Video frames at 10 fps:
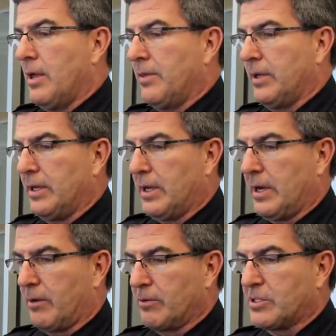
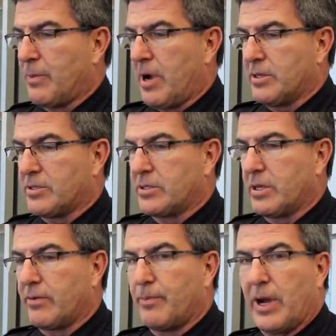The response
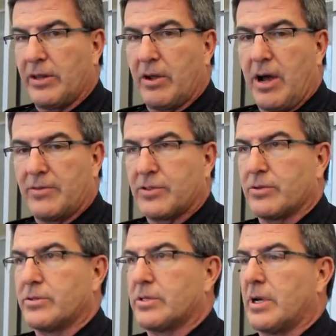by the
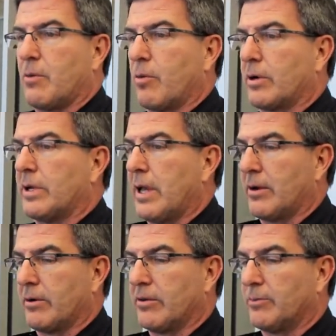officers working in that
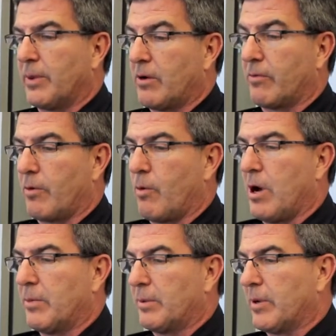area has been
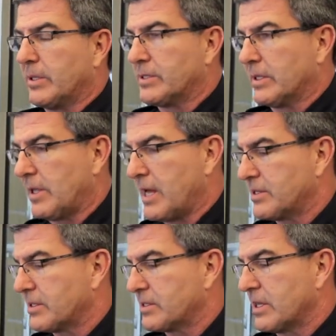overwhelming, but a lot of
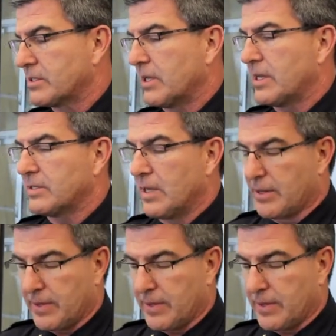success last night.